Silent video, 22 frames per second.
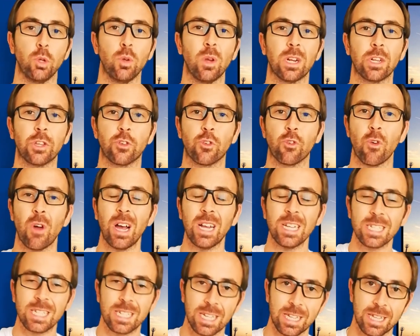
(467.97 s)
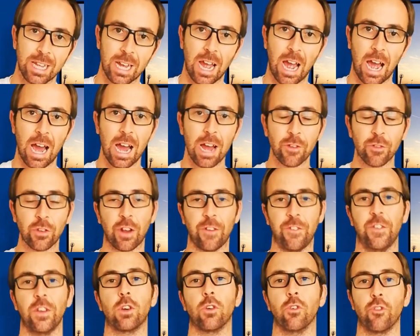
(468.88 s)
you are trusting the air
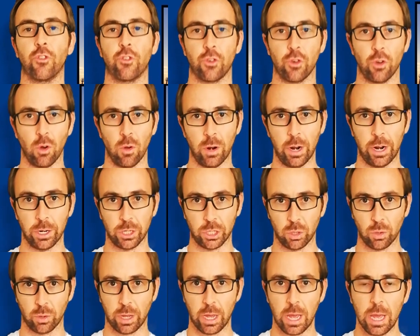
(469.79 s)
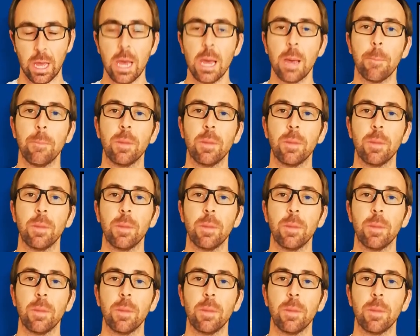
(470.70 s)
traffic controllers, okay?